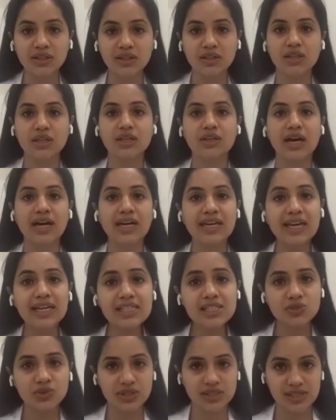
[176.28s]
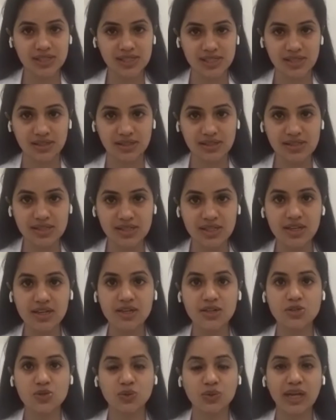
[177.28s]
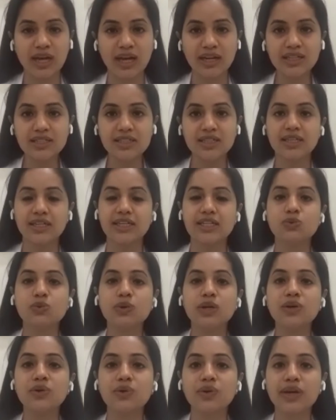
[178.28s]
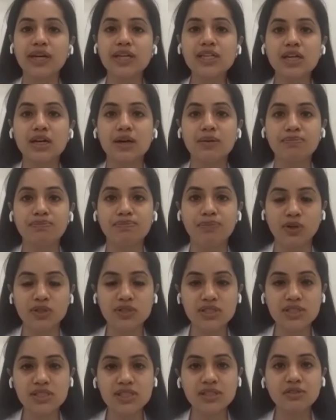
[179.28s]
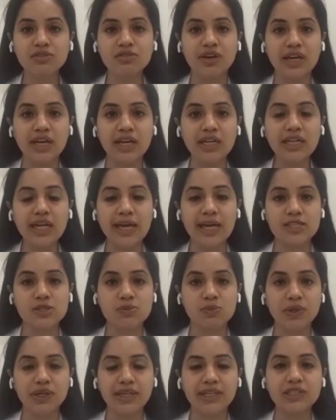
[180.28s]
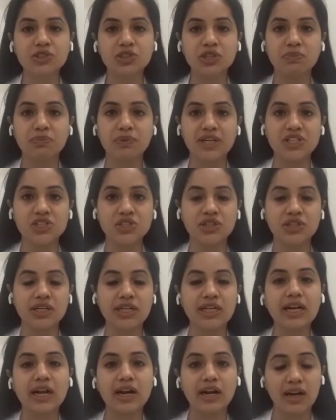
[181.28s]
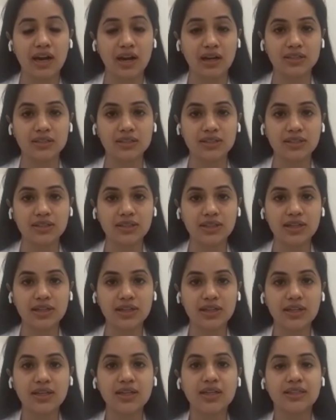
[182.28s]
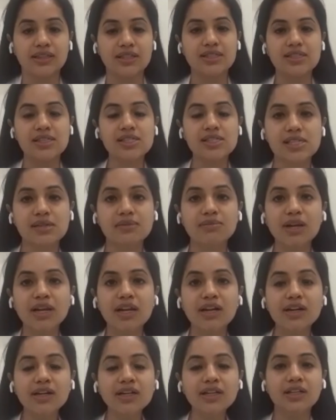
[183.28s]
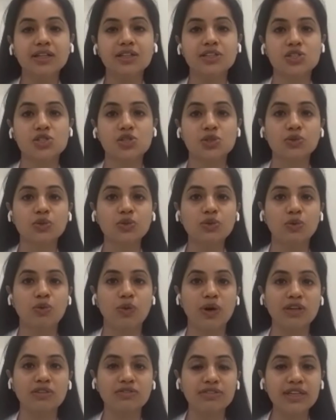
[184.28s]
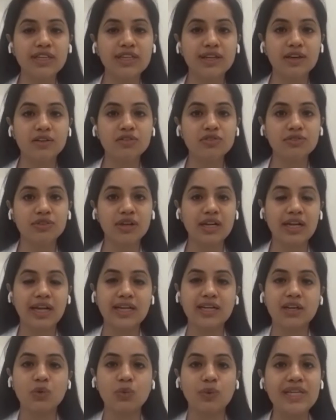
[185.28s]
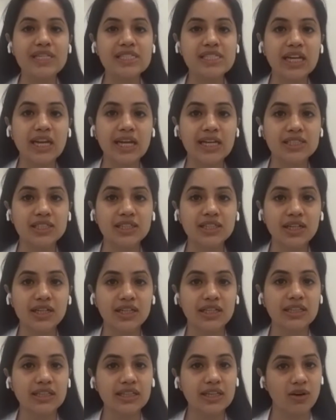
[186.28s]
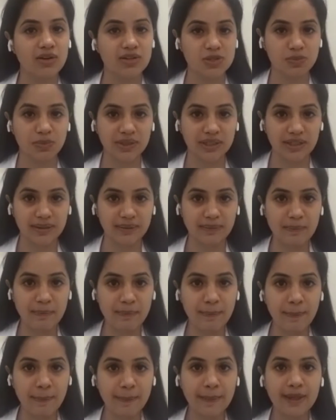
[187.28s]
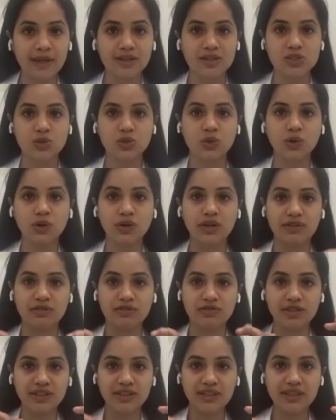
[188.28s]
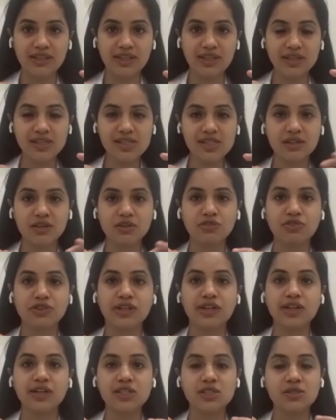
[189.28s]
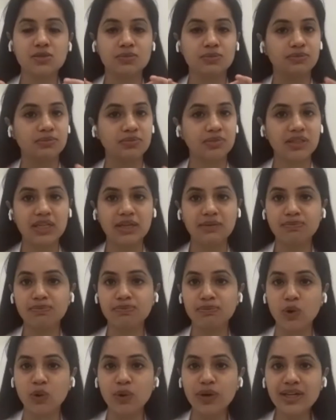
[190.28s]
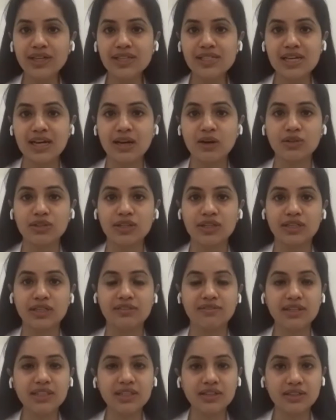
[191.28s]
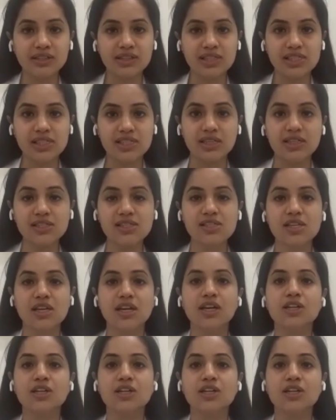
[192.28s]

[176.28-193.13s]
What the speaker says: against resistance so that it will create a positive end expiratory pressure in our lungs. This similar to what we give like a ventilator in the hospital. So with this, if we are keep blowing it out and giving the resistance